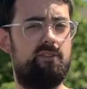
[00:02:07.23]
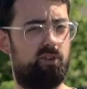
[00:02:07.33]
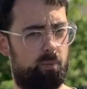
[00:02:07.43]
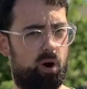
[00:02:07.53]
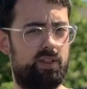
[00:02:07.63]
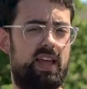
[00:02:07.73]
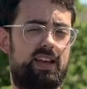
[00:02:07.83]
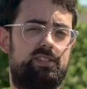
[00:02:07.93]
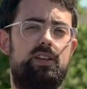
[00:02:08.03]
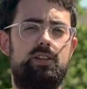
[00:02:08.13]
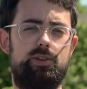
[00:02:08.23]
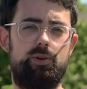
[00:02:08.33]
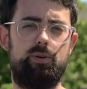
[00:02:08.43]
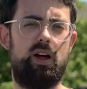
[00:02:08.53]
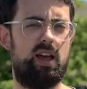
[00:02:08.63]
and for more on the
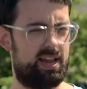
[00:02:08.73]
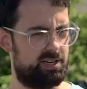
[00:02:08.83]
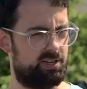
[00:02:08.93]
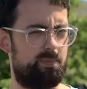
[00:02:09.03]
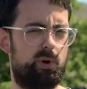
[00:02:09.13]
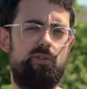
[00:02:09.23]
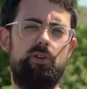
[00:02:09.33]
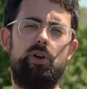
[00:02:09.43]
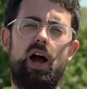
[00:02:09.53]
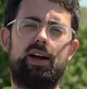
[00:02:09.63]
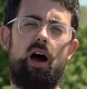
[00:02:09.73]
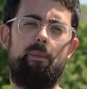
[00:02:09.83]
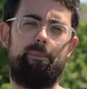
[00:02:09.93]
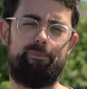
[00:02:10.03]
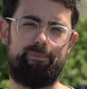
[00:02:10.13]
X-T2, head to dpreview.com.